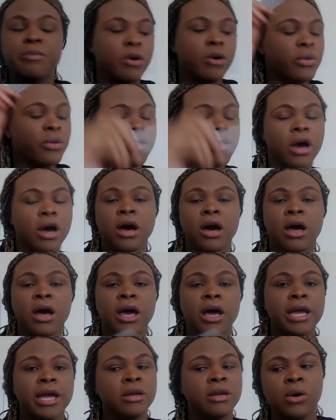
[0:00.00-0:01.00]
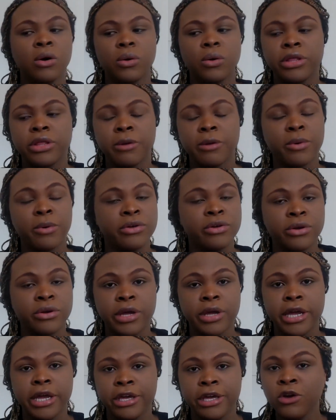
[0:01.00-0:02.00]
both on
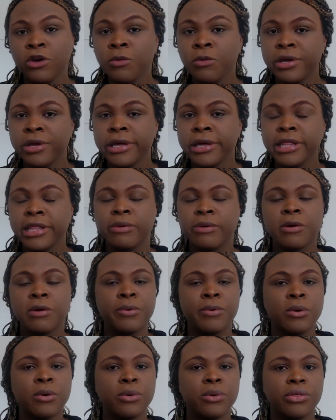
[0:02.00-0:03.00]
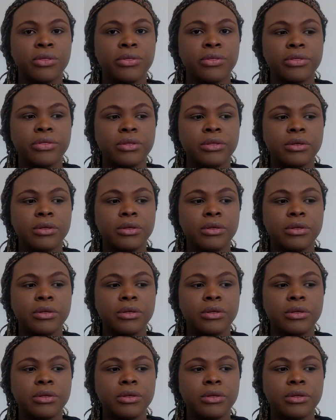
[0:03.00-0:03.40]
OkCupid, they were both,